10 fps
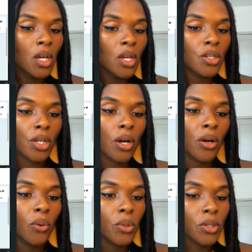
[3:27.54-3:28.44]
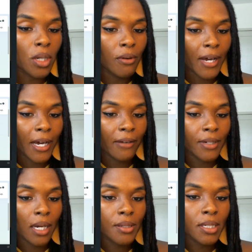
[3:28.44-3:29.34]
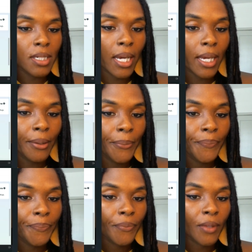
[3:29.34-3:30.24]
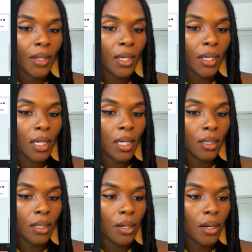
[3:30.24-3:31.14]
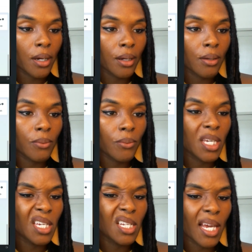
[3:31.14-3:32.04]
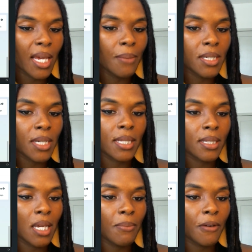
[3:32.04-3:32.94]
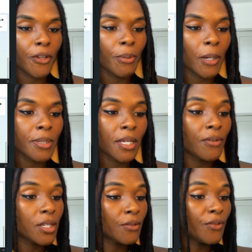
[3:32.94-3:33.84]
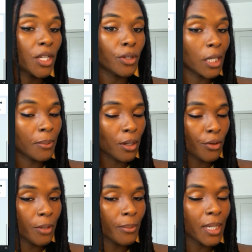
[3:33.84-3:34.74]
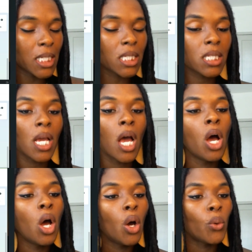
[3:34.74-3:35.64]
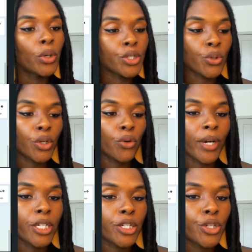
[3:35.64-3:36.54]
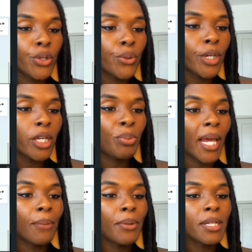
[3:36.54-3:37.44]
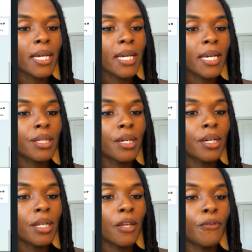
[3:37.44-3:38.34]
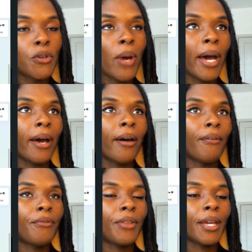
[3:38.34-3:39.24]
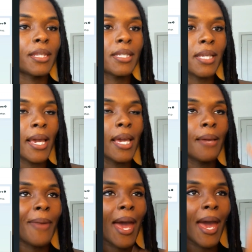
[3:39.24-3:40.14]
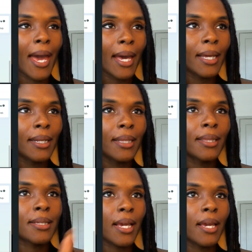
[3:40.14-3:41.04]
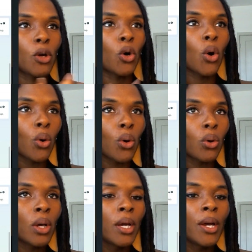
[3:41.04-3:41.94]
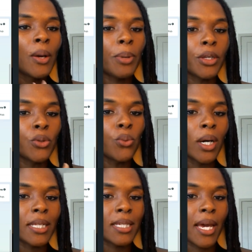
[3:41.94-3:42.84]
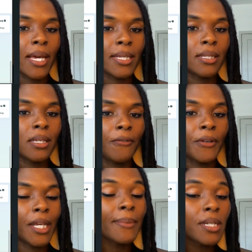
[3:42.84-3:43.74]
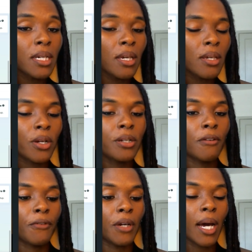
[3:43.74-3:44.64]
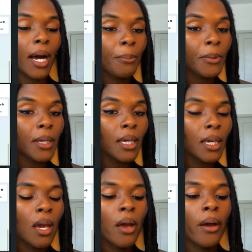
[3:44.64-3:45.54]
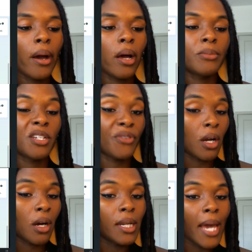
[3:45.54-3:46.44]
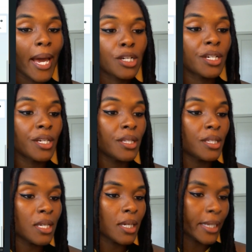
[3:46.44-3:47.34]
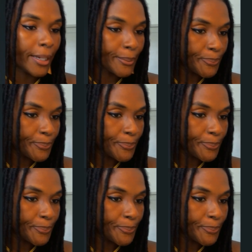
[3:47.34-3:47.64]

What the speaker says: So we'll start with $5 a day, and we can get into A/B testing, but for the purpose of this video, to keep it under 30 minutes, we're just going to go right into it. But A/B testing is good if you have like the same ad, the same goal, but you want to test different images or different copy, different call to actions, things like that.